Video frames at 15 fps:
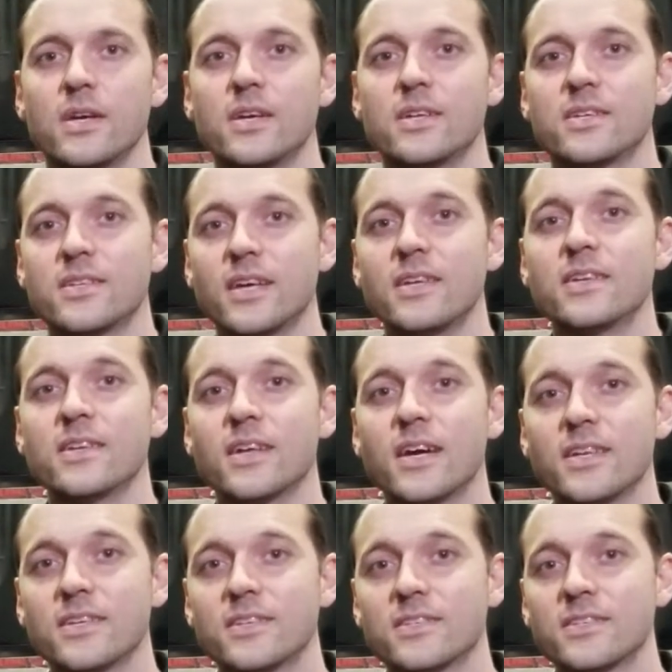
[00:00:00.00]

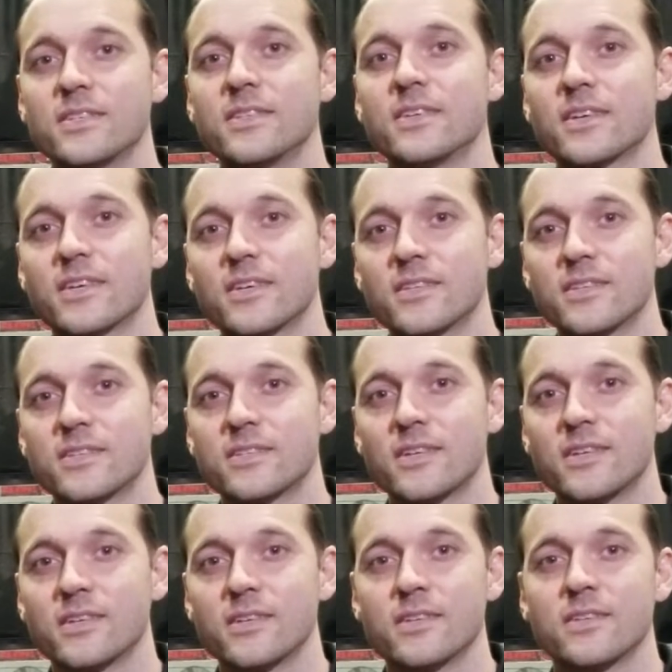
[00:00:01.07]
Tendonitis in the Achilles
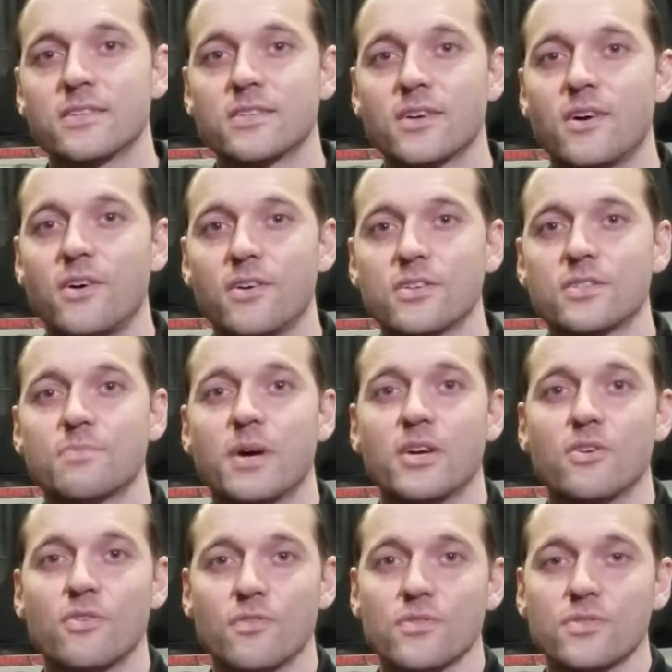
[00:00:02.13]
tendon is caused by
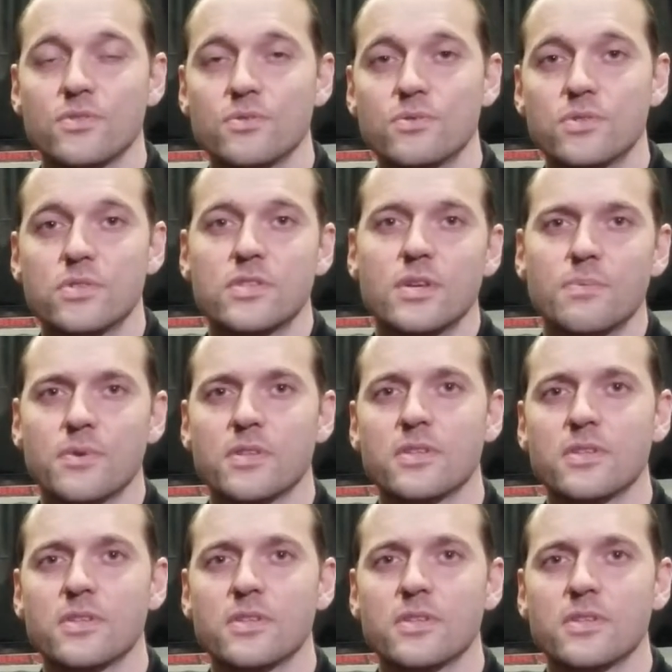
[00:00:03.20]
overuse, typically